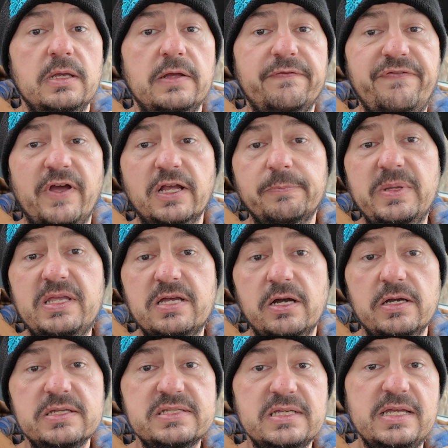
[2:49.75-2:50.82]
In fact,
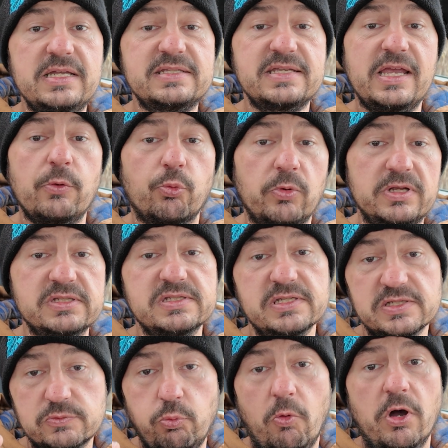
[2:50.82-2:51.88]
because it's a
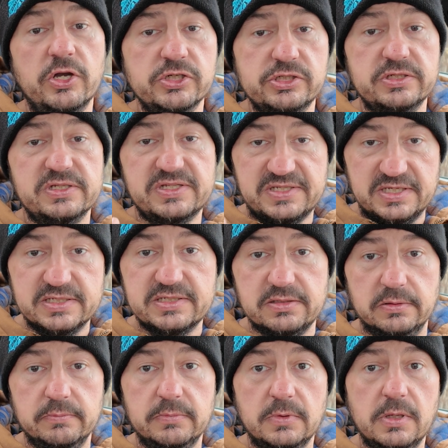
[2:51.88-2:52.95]
rinseless wash
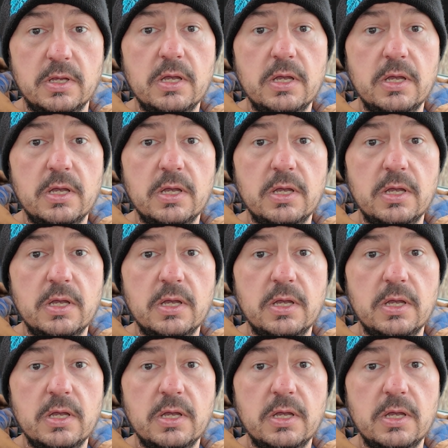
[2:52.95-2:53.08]
system,